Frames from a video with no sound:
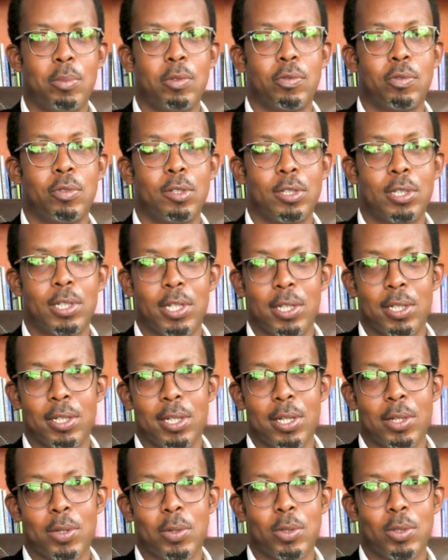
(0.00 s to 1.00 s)
Before then,
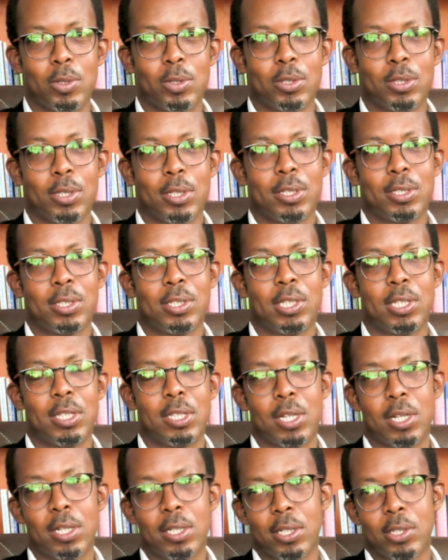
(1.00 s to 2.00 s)
I was a
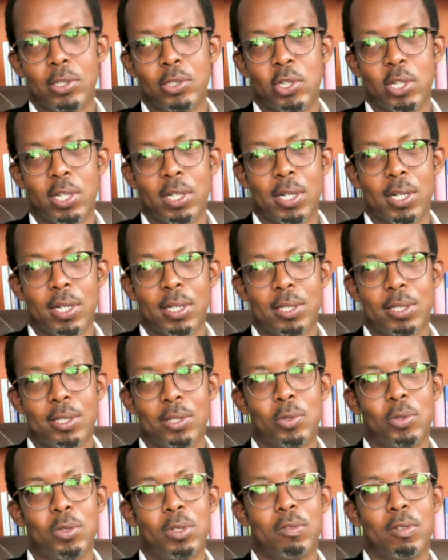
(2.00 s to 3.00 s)
senior lecturer at
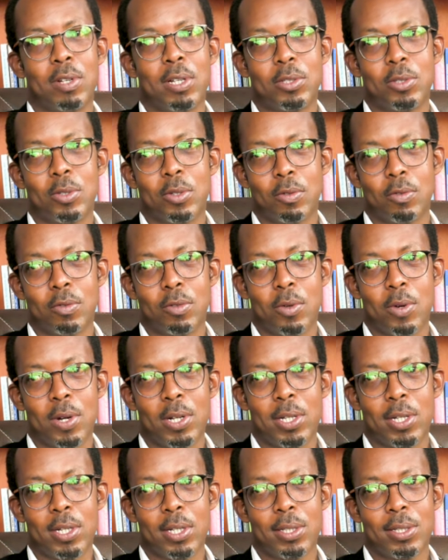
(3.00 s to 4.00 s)
the University of
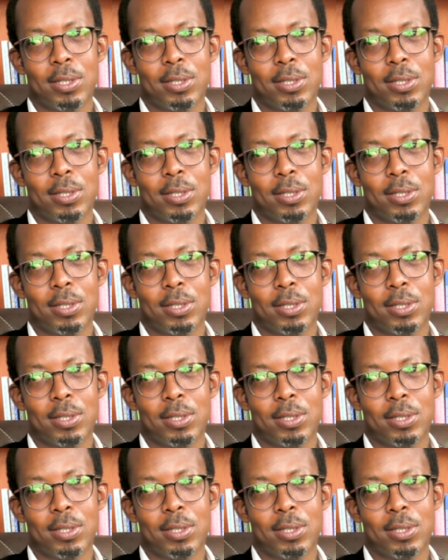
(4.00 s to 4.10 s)
Rwanda.